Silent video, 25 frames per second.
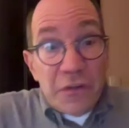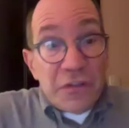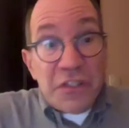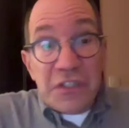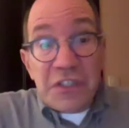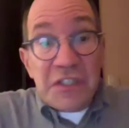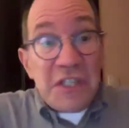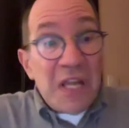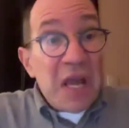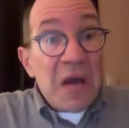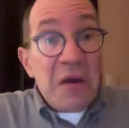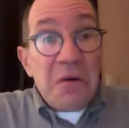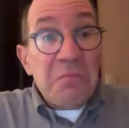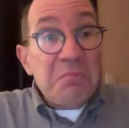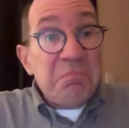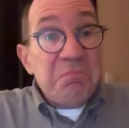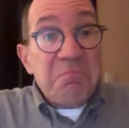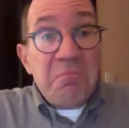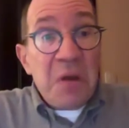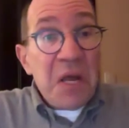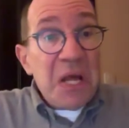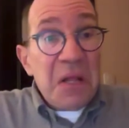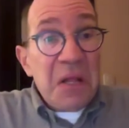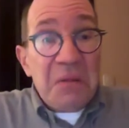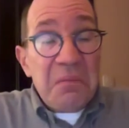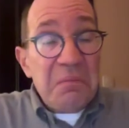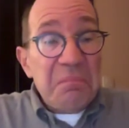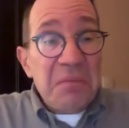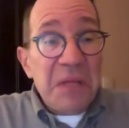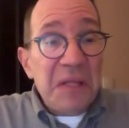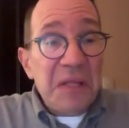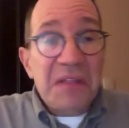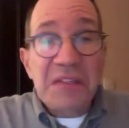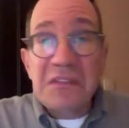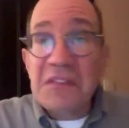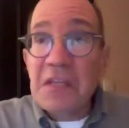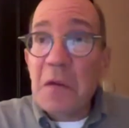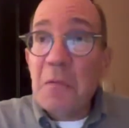of just now, well,
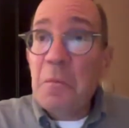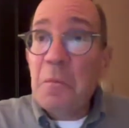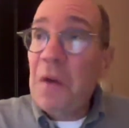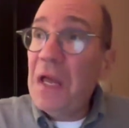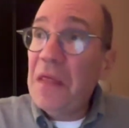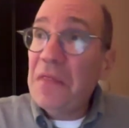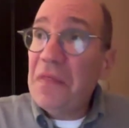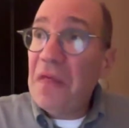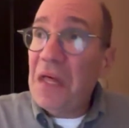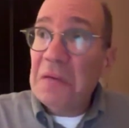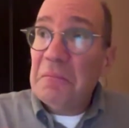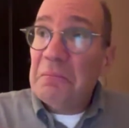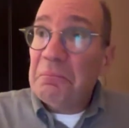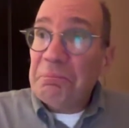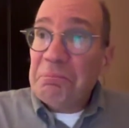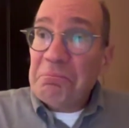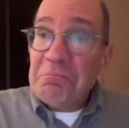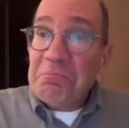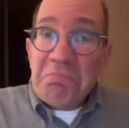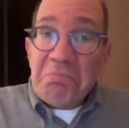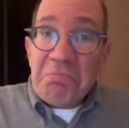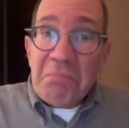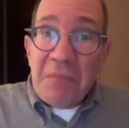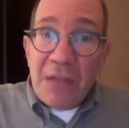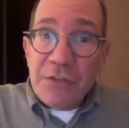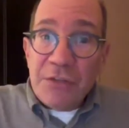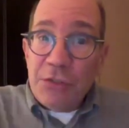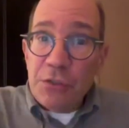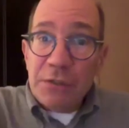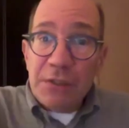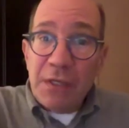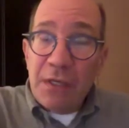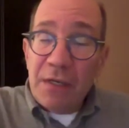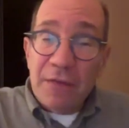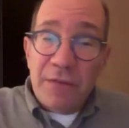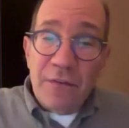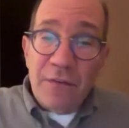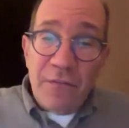in the same way that, as you
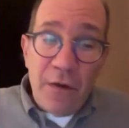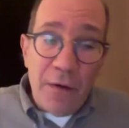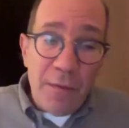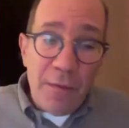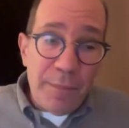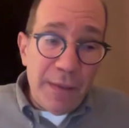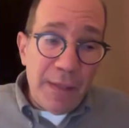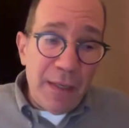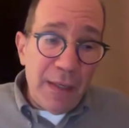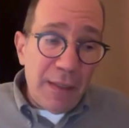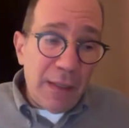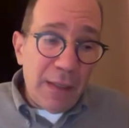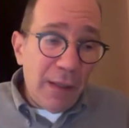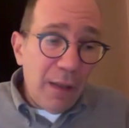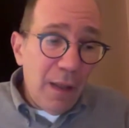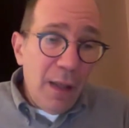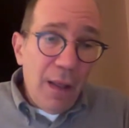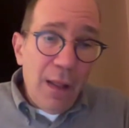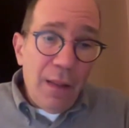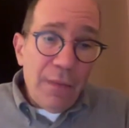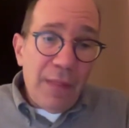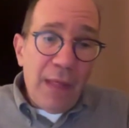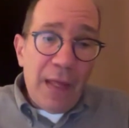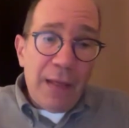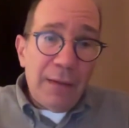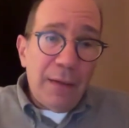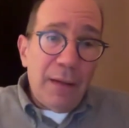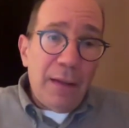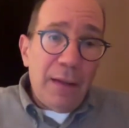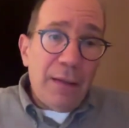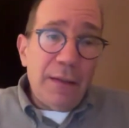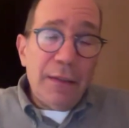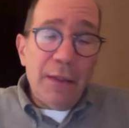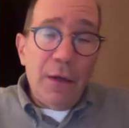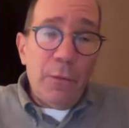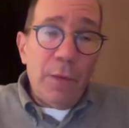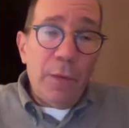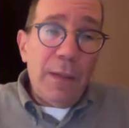said at the very beginning, that
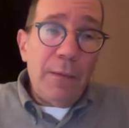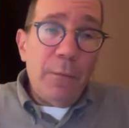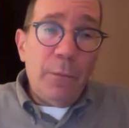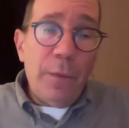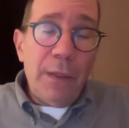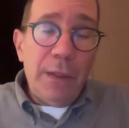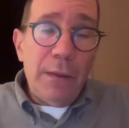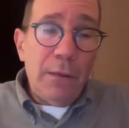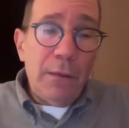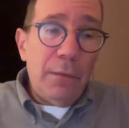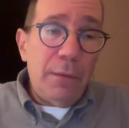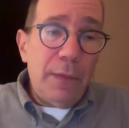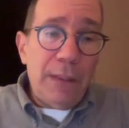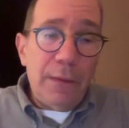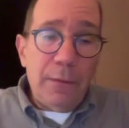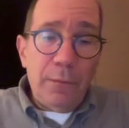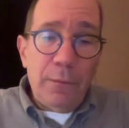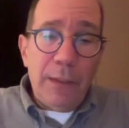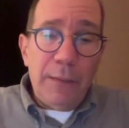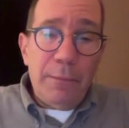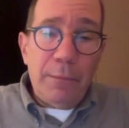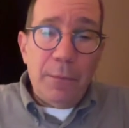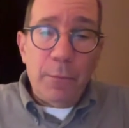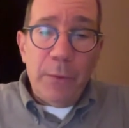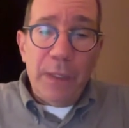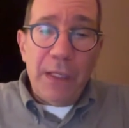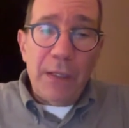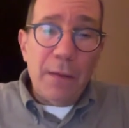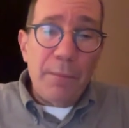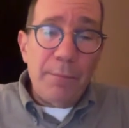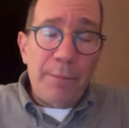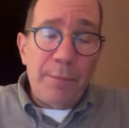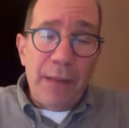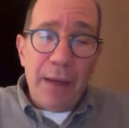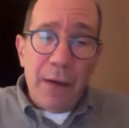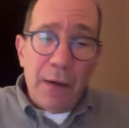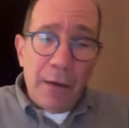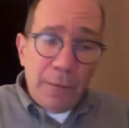we
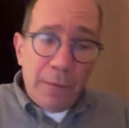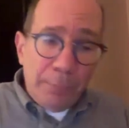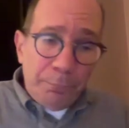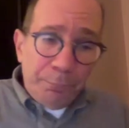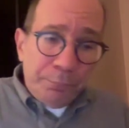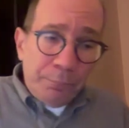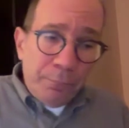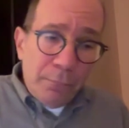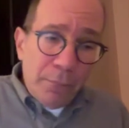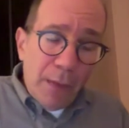compare